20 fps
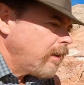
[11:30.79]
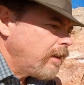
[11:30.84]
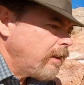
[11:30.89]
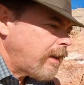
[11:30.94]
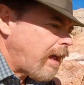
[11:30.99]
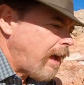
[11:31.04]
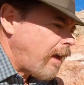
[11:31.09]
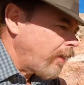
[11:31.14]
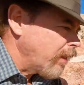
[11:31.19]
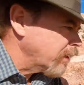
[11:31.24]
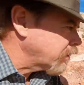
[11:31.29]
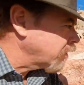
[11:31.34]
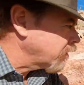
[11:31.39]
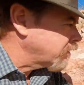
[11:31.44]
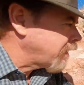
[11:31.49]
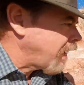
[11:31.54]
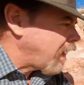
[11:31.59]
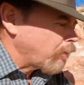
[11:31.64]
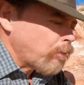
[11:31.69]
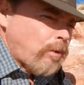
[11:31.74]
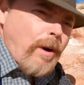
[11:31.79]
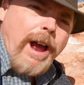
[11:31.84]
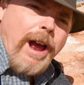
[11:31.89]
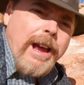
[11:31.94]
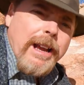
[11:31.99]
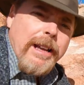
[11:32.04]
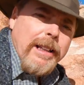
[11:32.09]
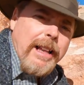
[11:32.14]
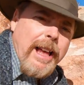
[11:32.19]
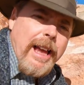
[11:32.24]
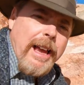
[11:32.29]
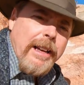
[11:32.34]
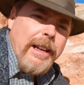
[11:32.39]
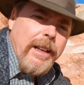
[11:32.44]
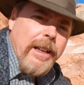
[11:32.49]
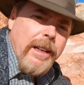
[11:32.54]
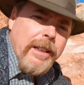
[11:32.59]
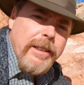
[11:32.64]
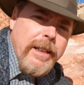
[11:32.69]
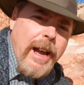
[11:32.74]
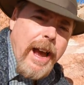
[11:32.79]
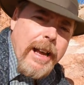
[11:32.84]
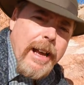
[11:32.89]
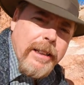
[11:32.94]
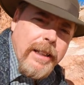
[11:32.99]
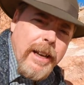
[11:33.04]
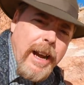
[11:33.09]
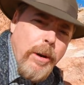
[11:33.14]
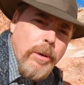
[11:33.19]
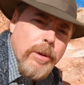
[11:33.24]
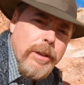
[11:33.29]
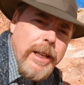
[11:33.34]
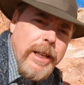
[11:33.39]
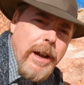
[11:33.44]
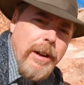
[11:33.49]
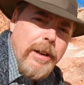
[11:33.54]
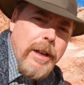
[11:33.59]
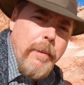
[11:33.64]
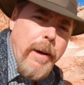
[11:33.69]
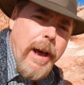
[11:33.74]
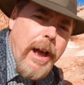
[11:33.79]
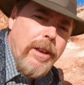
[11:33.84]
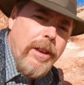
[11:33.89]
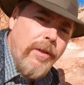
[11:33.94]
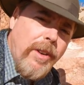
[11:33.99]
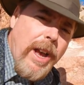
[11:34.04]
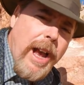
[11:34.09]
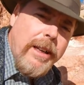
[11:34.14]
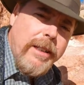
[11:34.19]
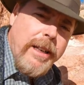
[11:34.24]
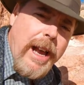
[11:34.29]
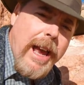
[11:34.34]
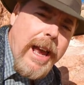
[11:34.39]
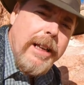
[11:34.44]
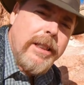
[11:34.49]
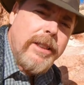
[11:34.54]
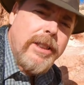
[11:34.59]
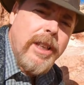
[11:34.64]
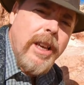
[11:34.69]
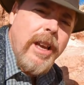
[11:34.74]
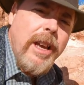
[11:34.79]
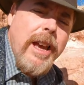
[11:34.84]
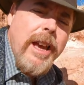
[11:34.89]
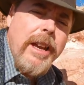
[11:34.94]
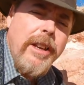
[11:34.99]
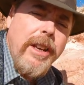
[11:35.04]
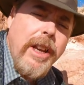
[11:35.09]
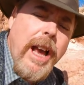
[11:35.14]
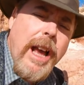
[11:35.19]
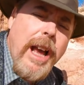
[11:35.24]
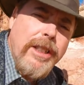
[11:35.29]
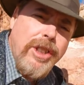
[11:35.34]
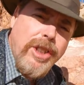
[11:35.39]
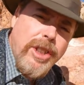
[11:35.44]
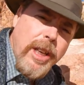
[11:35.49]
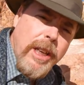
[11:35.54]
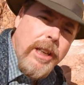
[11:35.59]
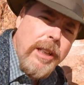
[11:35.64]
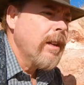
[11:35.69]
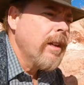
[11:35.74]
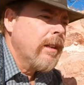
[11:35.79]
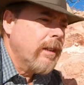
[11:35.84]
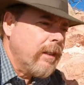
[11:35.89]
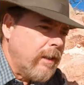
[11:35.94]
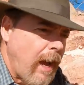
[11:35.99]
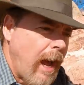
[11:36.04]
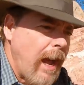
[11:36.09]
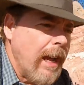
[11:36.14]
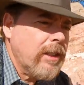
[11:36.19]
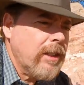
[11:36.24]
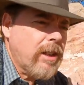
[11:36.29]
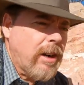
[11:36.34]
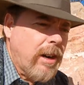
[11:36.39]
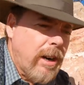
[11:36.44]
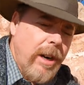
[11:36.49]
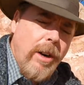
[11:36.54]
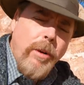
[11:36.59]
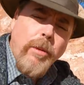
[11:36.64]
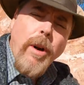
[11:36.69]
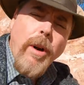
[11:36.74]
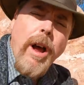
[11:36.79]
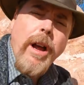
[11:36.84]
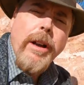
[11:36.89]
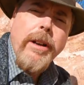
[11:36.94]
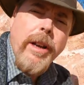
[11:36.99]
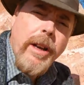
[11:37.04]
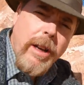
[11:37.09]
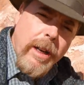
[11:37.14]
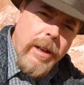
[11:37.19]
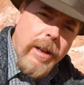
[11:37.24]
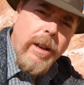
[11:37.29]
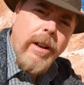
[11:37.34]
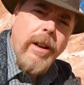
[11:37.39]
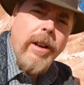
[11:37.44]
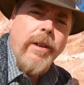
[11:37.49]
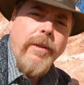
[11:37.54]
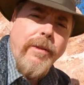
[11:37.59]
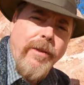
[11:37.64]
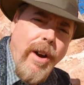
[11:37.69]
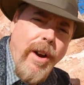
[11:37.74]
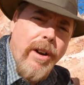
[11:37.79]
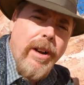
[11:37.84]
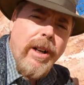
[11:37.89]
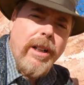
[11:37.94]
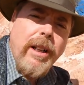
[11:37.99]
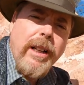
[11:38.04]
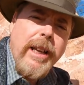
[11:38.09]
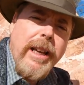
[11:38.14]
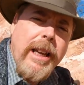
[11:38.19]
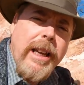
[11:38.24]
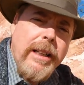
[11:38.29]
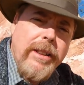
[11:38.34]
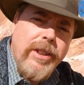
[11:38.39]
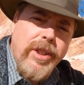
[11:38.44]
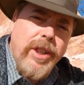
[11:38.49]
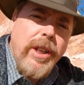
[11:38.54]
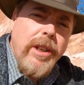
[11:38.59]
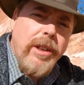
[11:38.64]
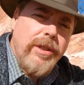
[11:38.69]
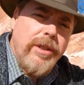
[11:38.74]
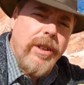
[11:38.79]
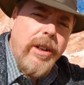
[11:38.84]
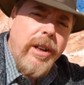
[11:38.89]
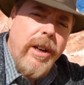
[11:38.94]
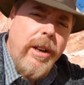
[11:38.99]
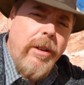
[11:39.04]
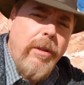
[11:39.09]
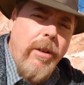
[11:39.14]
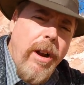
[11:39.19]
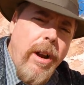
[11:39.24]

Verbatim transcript: Now this is that rhyolite dike that I was telling you about. You've got dikes and you got sills. Dikes are gonna run vertically and sills are going to run